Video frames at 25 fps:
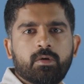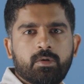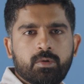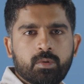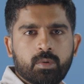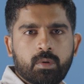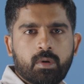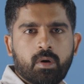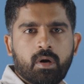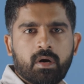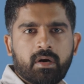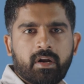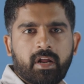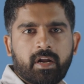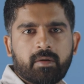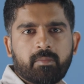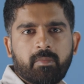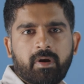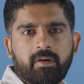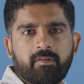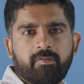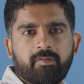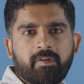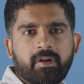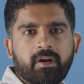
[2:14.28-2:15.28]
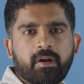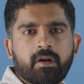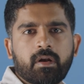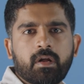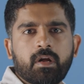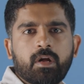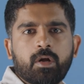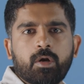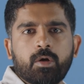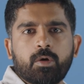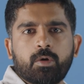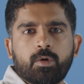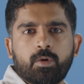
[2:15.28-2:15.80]
do contact Medfin
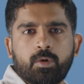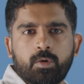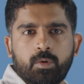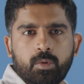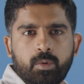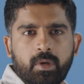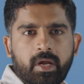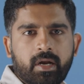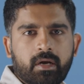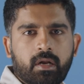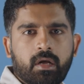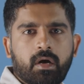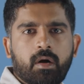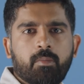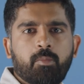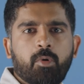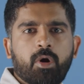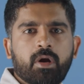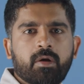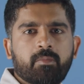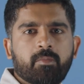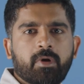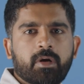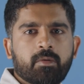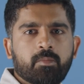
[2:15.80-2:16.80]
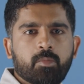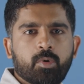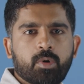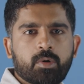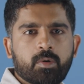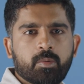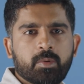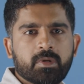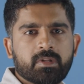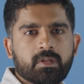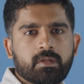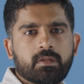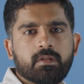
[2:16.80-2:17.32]
to get an appointment
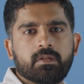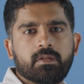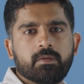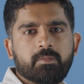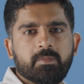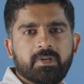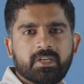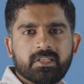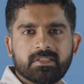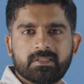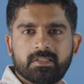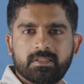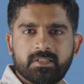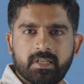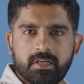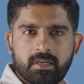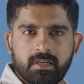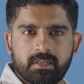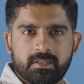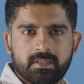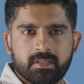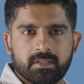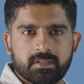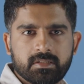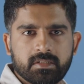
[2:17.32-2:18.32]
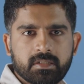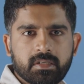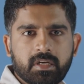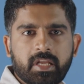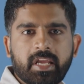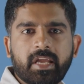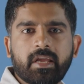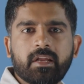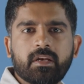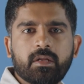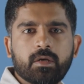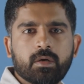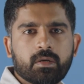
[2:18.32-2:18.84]
booked with the best general surgeon
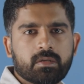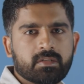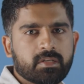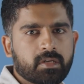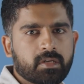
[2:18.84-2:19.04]
in your